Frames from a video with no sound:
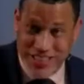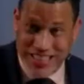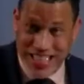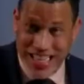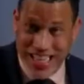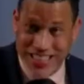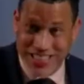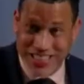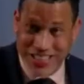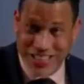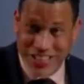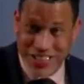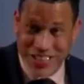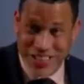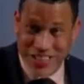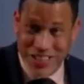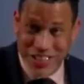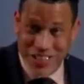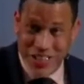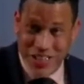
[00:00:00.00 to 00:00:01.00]
says.
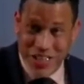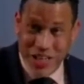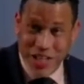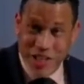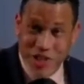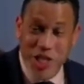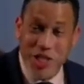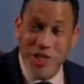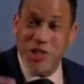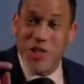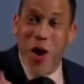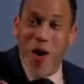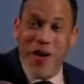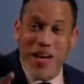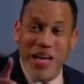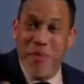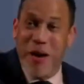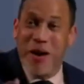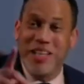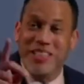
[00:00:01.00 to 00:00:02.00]
She's
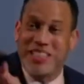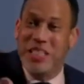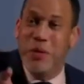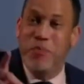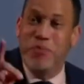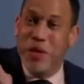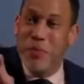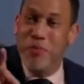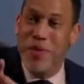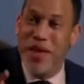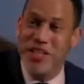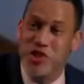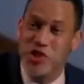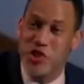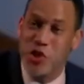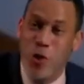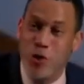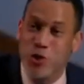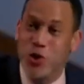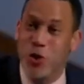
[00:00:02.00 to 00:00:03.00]
talking about us simply being
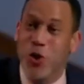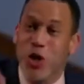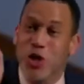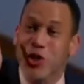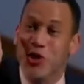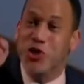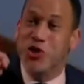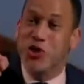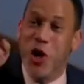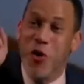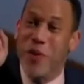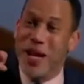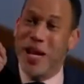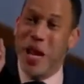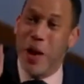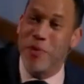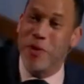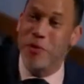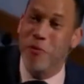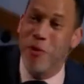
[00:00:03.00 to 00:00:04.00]
social, showing
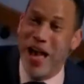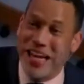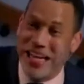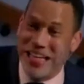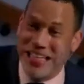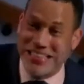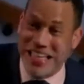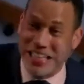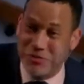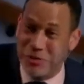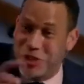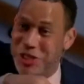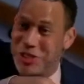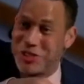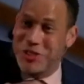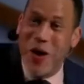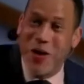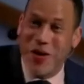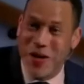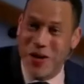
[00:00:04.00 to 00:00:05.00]
up at weddings. That's what she's
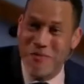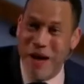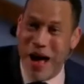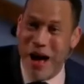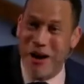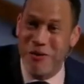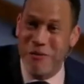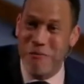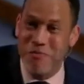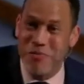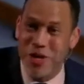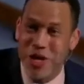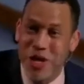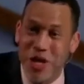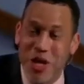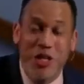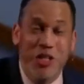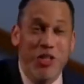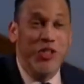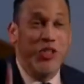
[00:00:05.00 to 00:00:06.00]
talking about.
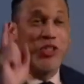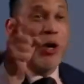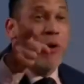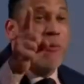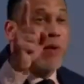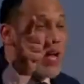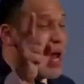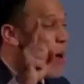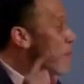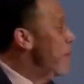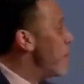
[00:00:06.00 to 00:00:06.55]
Showing up